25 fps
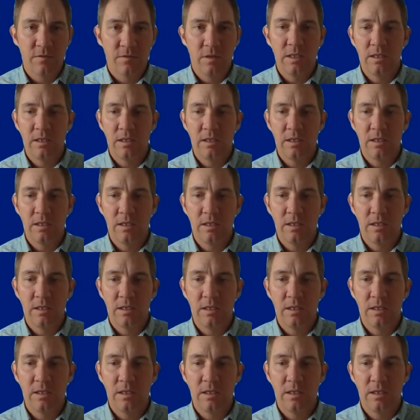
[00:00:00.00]
you need the
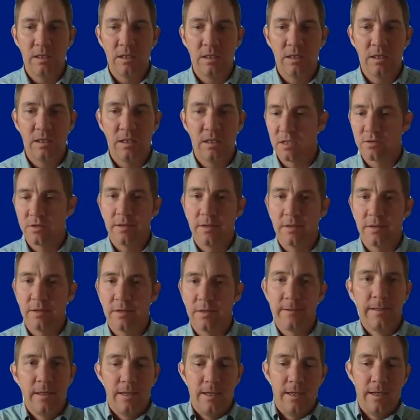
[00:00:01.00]
documents,
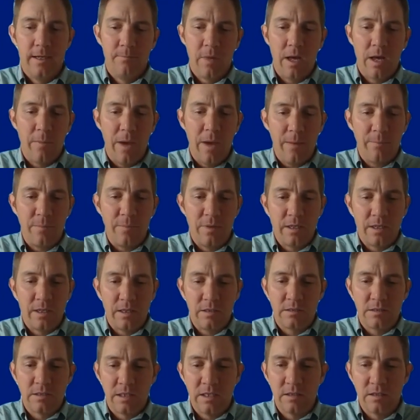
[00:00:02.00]
etc.,
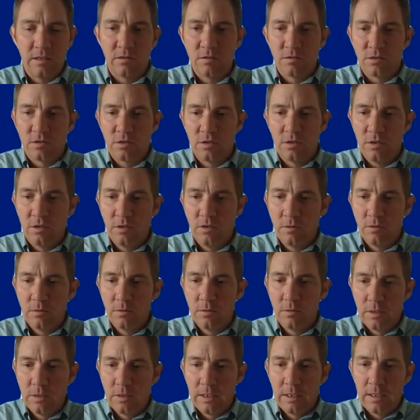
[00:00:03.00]
I'm happy to get those
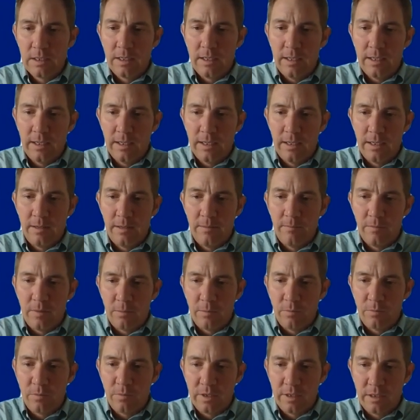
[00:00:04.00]
to you.
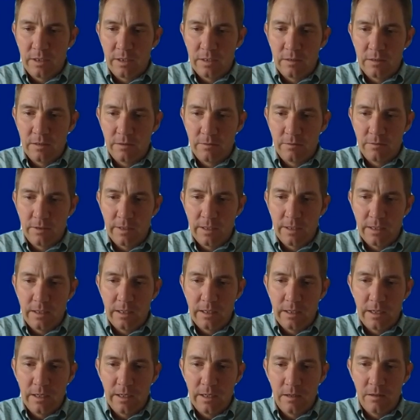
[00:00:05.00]
I'm putting it in there
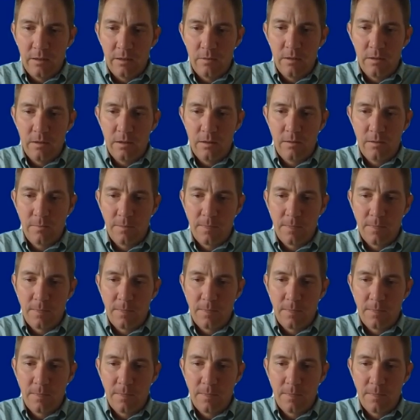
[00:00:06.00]
right now.